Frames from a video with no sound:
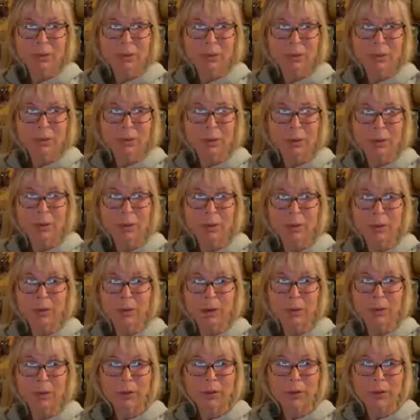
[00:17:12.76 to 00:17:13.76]
worn the
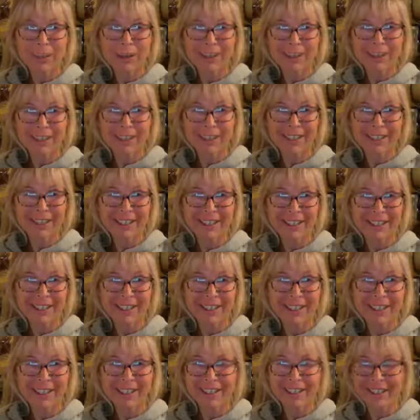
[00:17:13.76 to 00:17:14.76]
owners right. you know
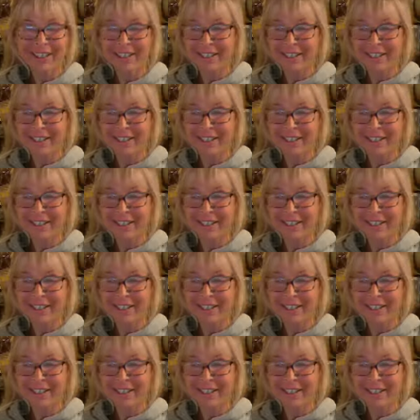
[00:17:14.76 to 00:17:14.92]
yeah the